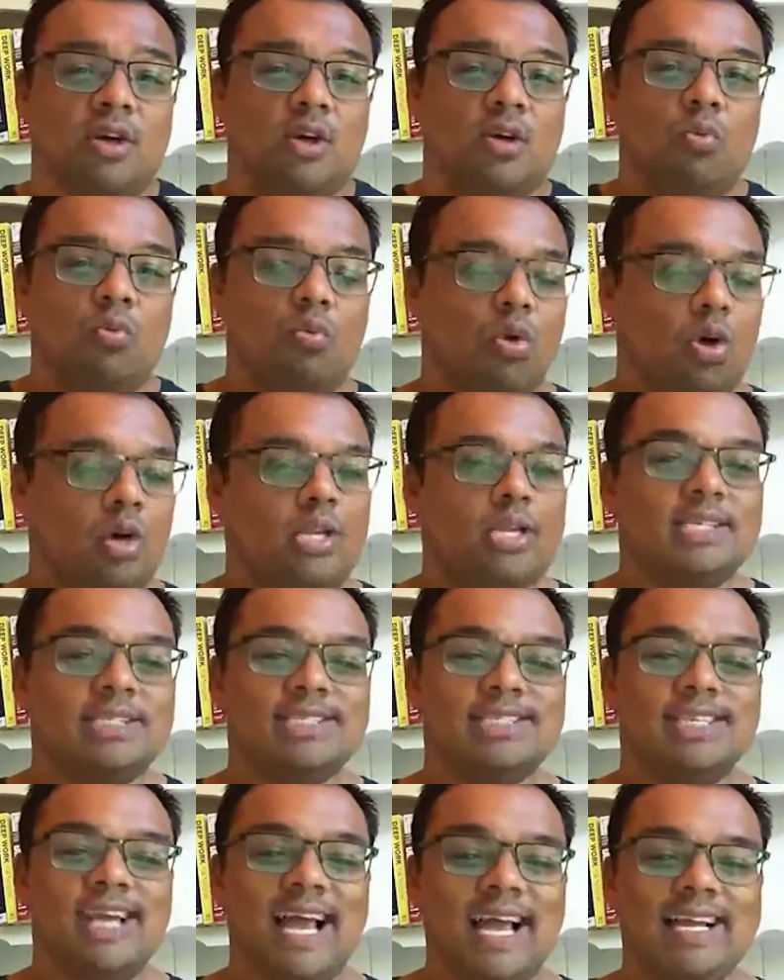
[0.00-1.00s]
What
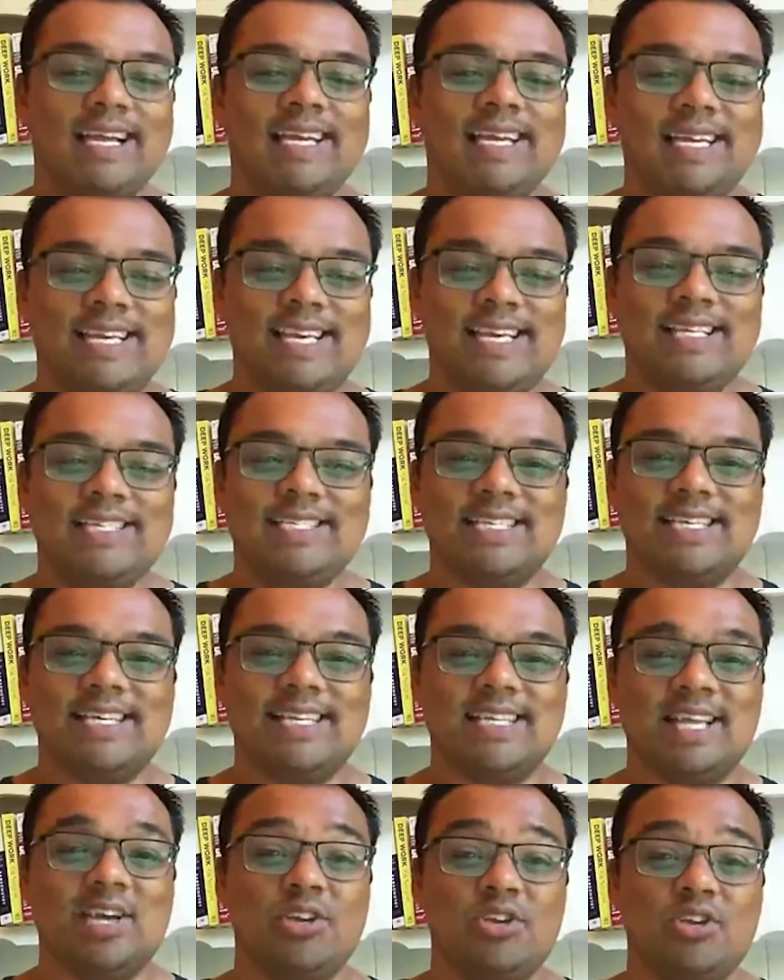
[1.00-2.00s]
exactly is it
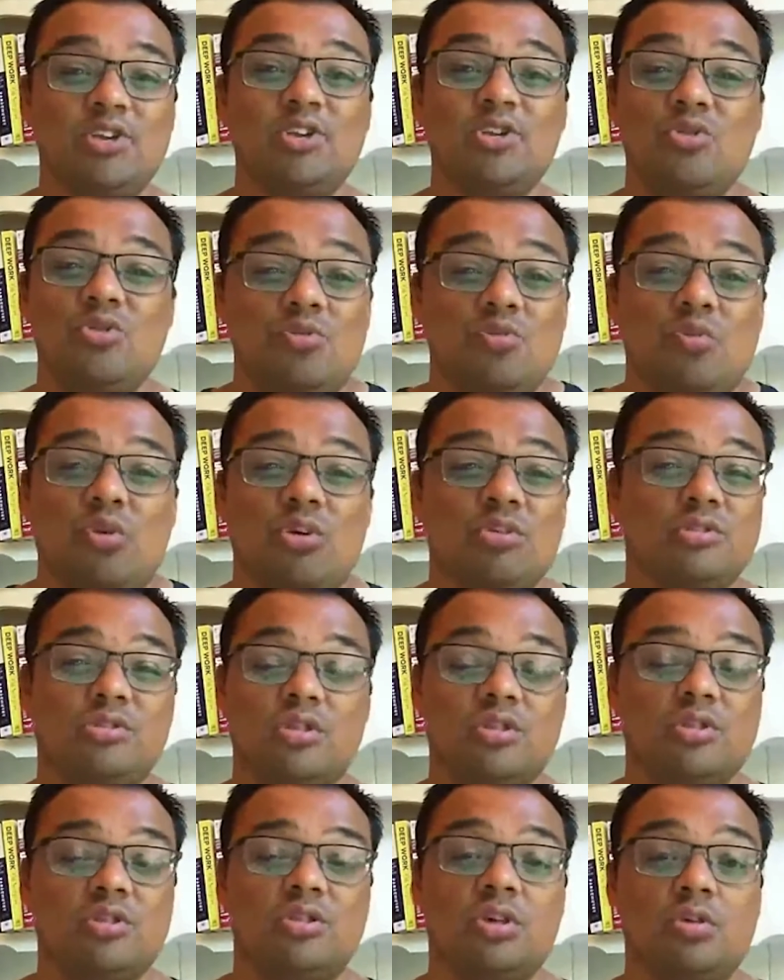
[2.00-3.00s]
that you want
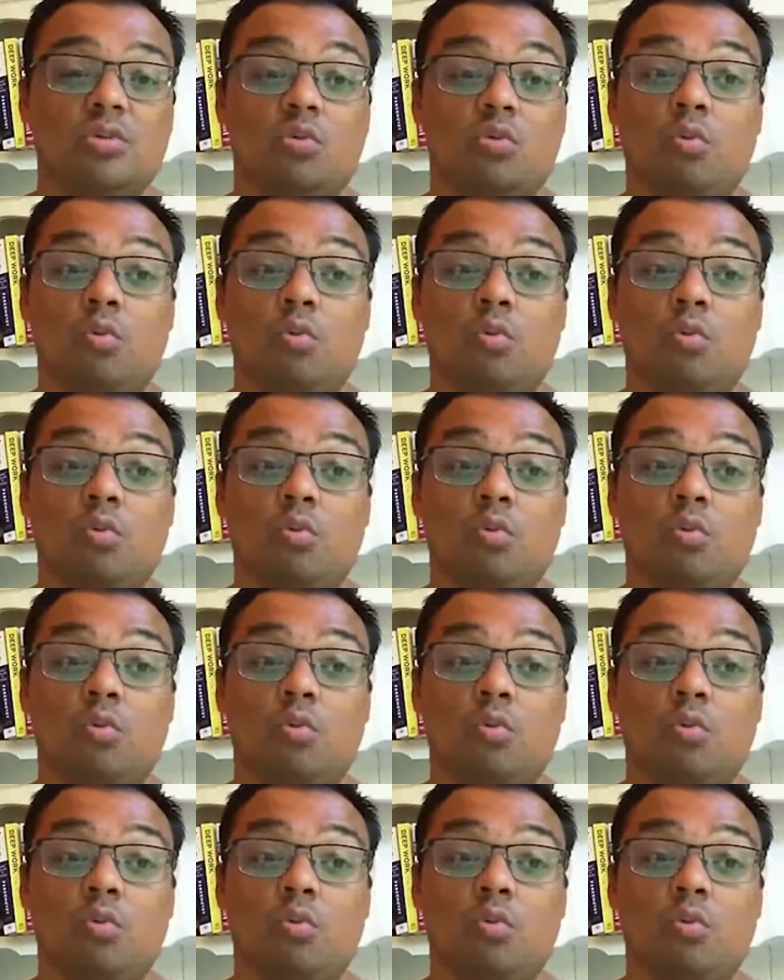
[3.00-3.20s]
to do?